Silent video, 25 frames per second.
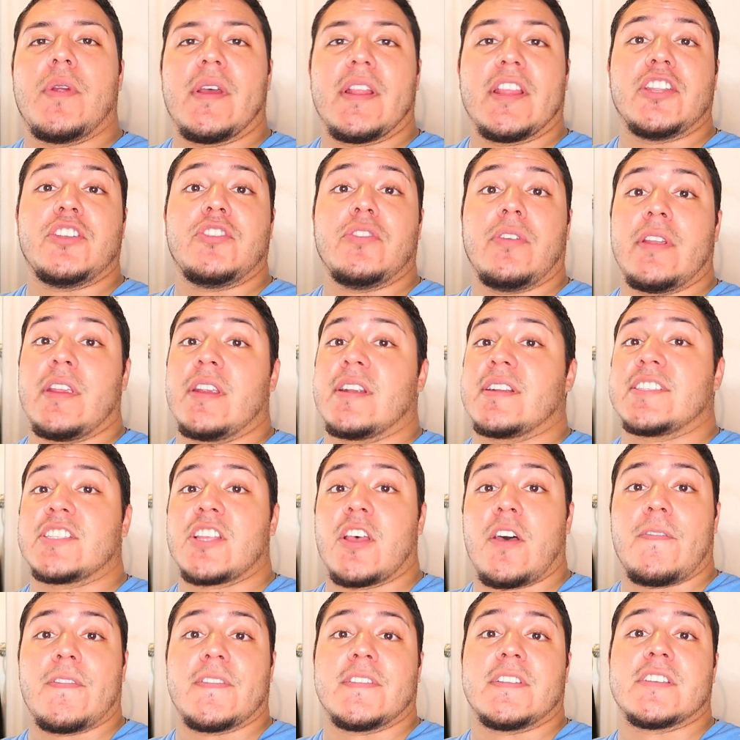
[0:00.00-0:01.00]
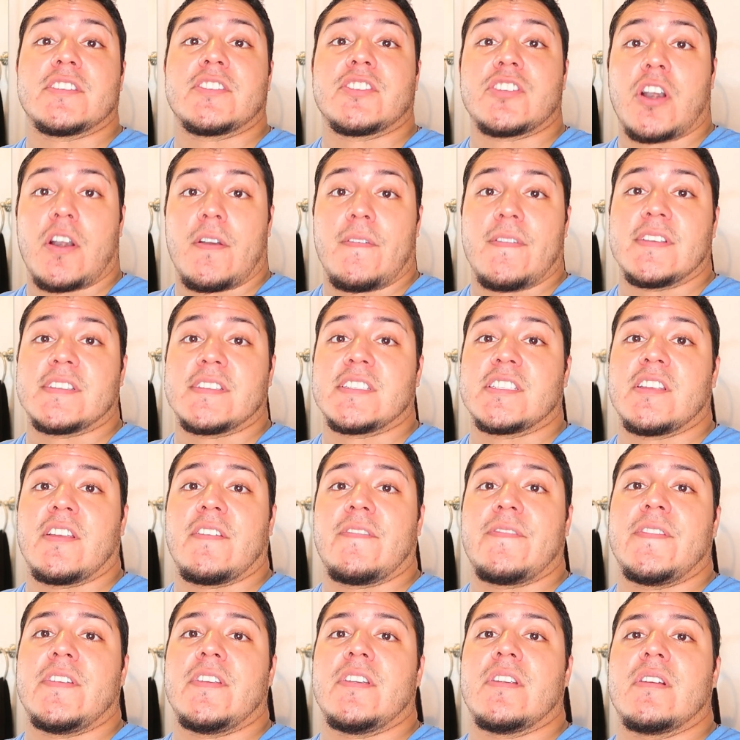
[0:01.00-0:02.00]
you're really doing yourself a disservice
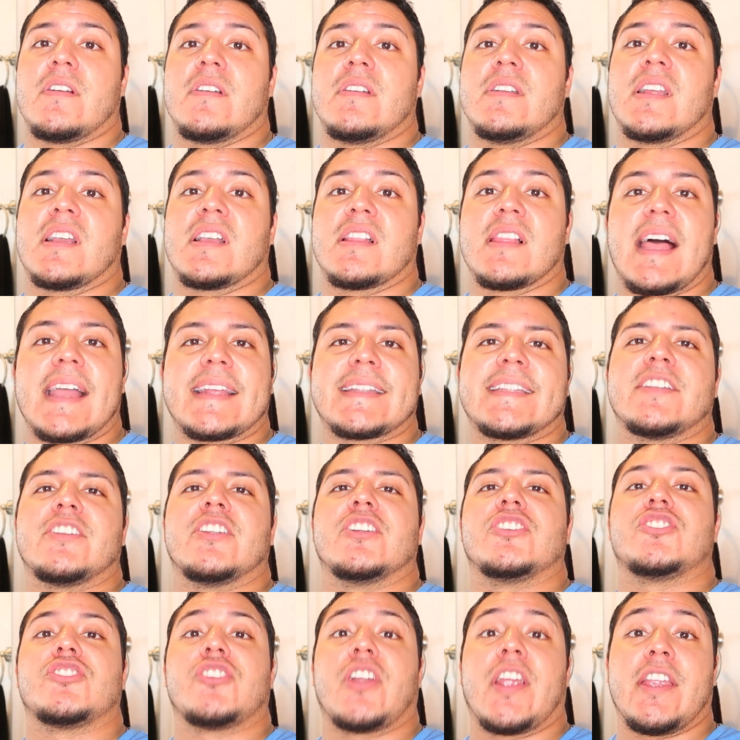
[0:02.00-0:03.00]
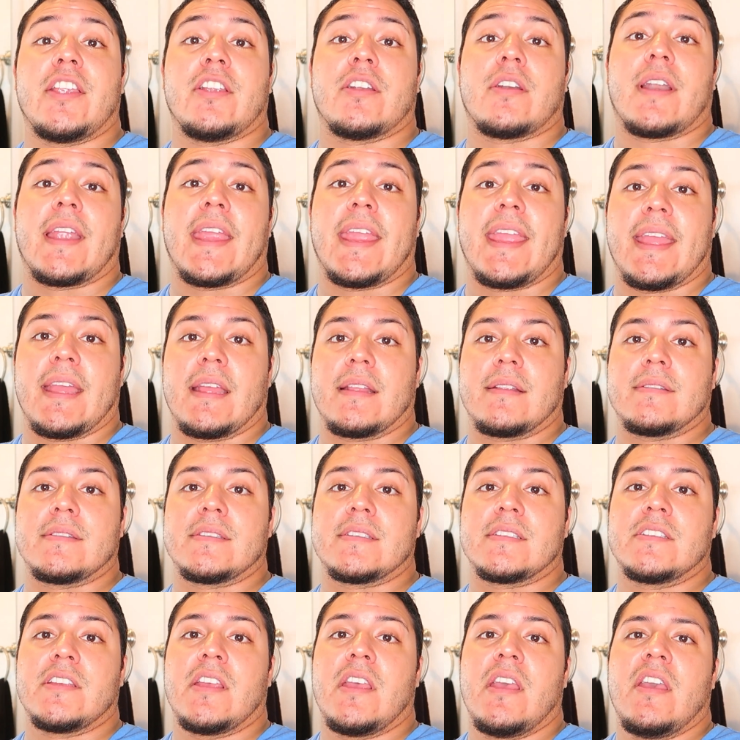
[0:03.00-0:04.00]
if you're neglecting to train your
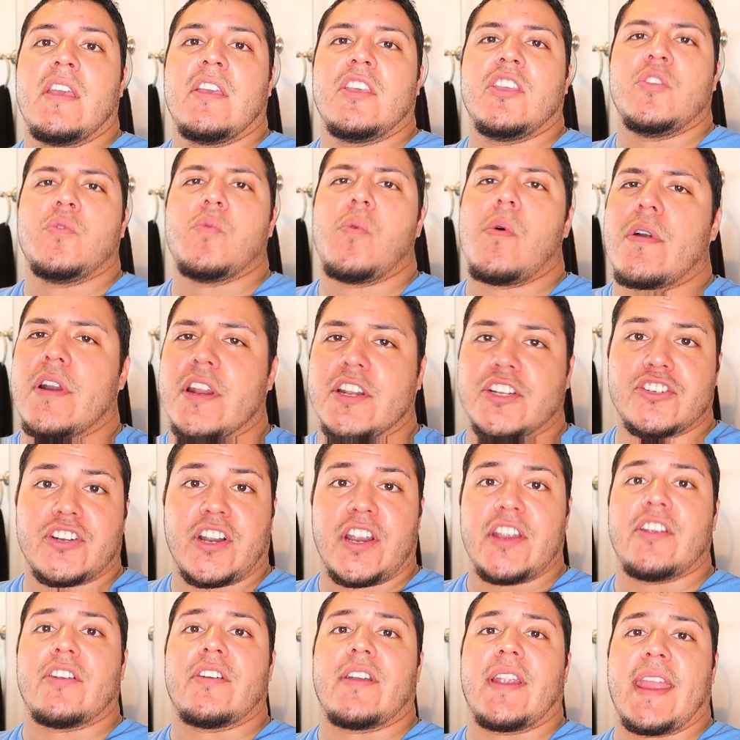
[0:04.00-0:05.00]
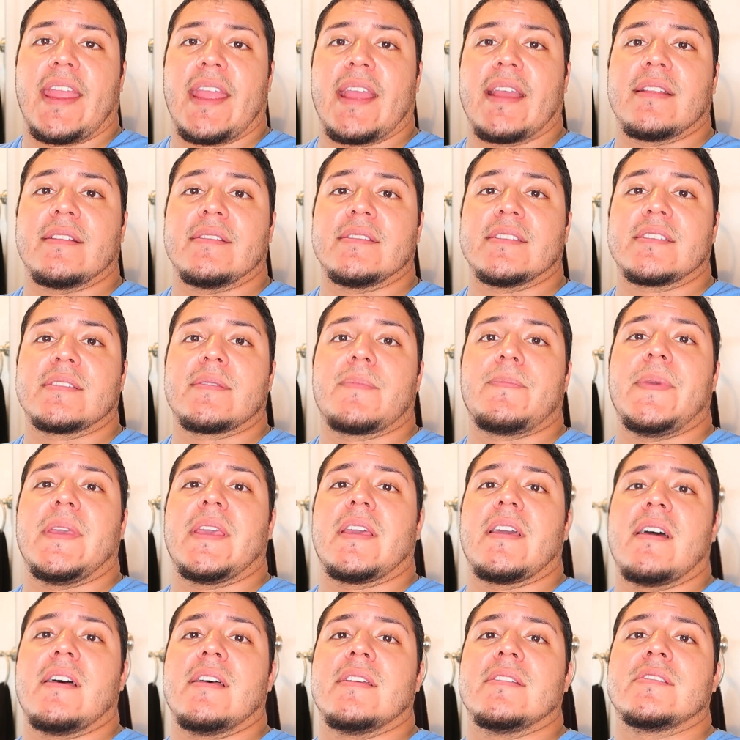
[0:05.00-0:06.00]
hands. You want to train your hands
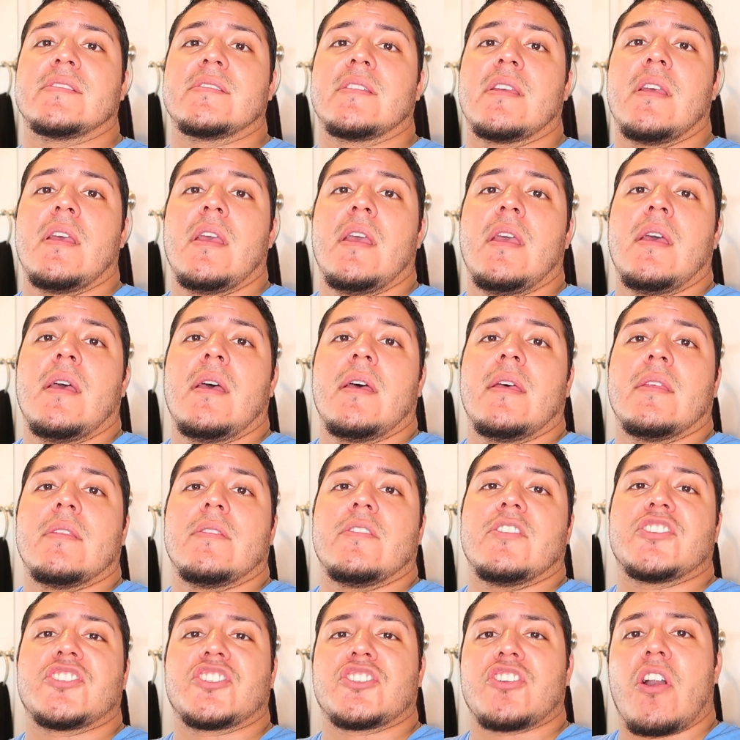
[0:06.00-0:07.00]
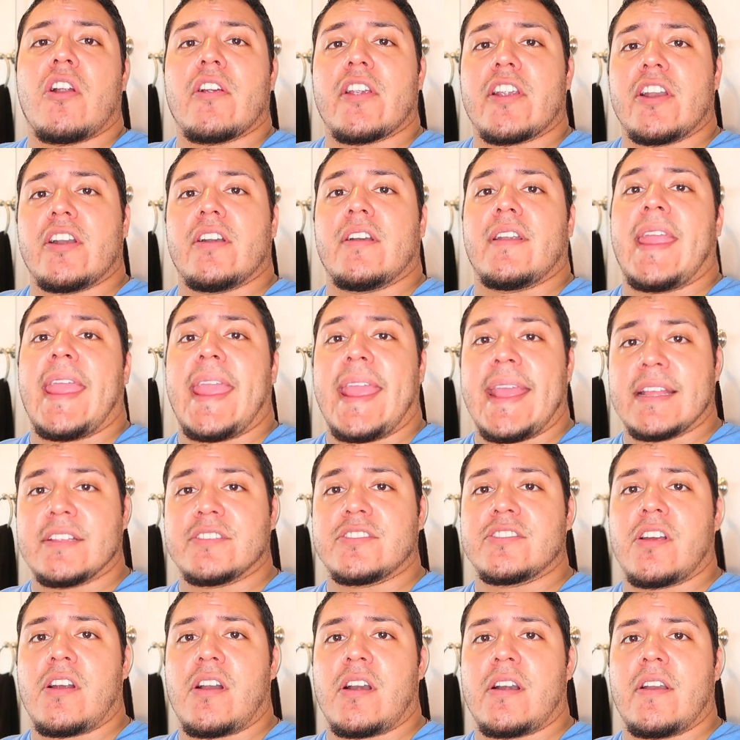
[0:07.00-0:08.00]
because the stronger your
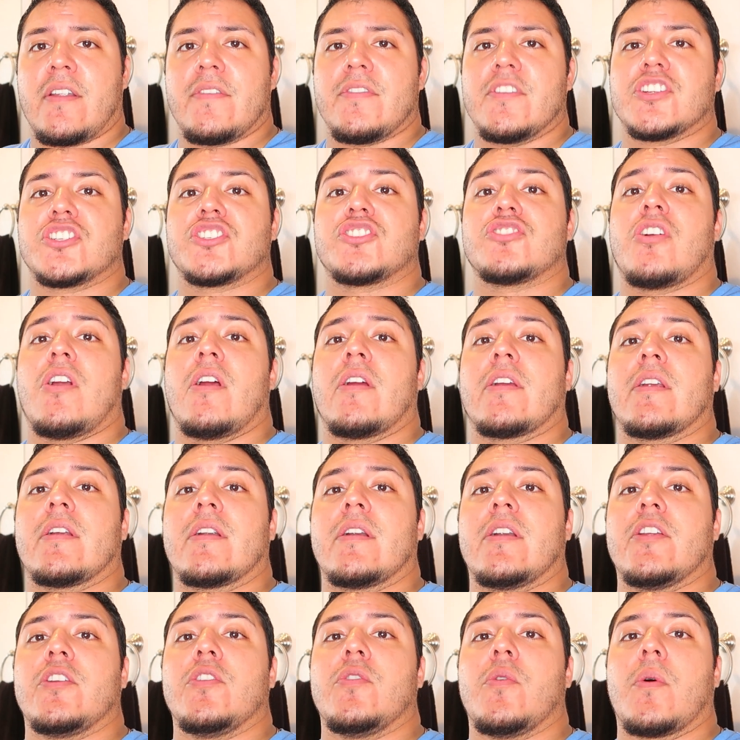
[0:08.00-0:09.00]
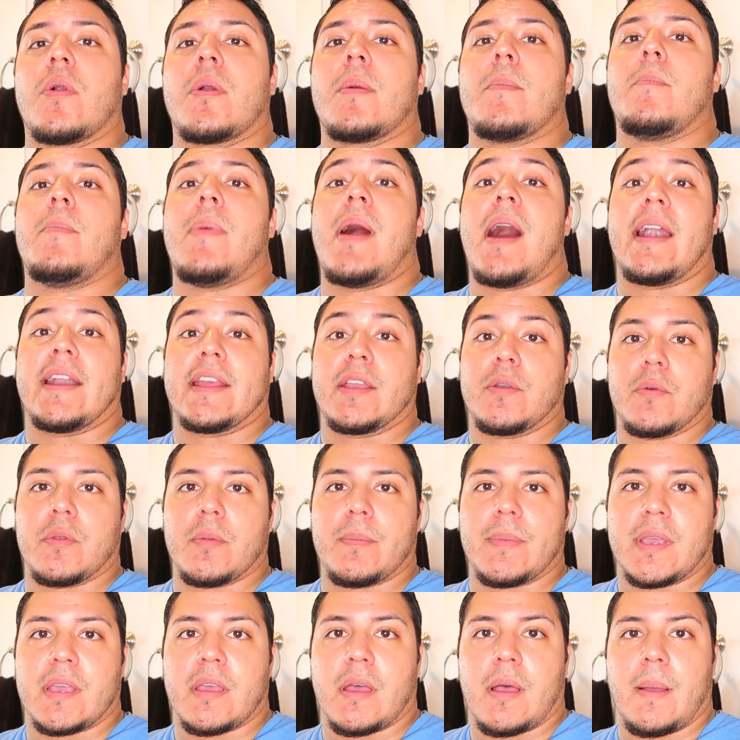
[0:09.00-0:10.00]
hands are, the stronger your body
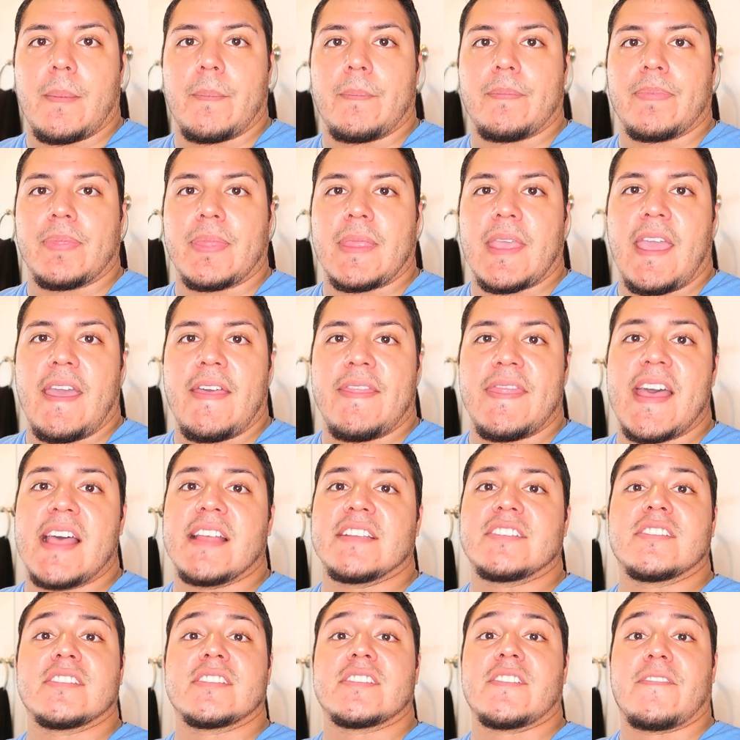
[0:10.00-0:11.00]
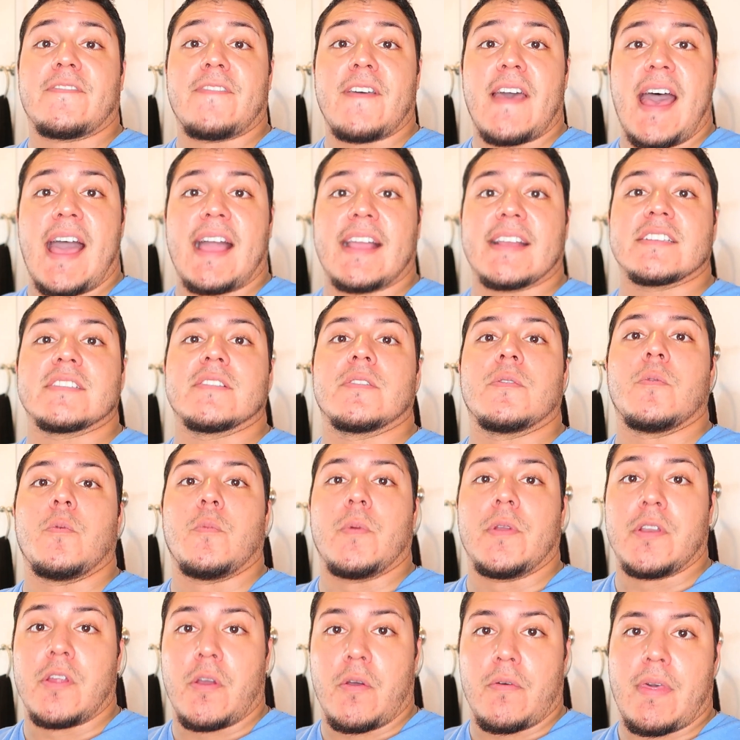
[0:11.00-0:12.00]
will become. And that's just a
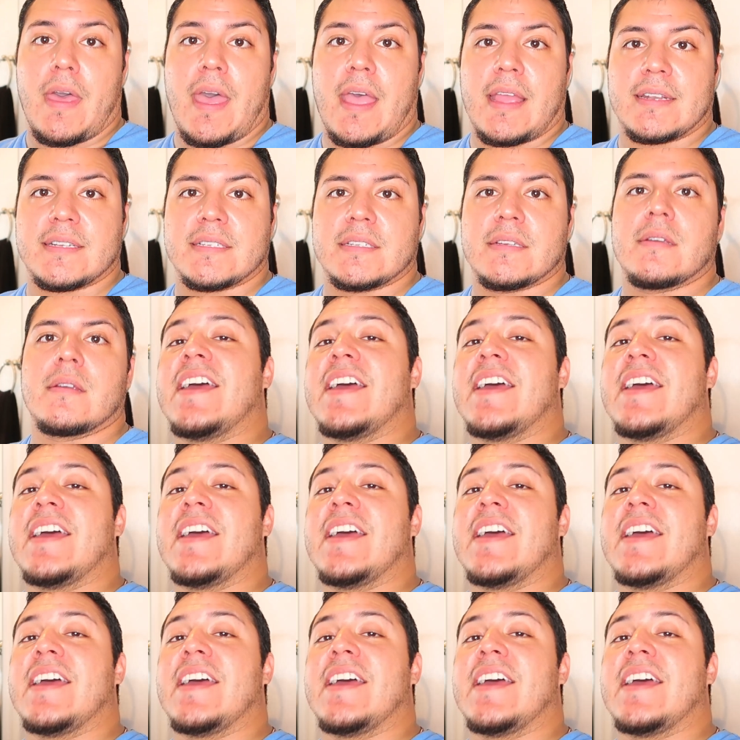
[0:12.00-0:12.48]
fact. We know that.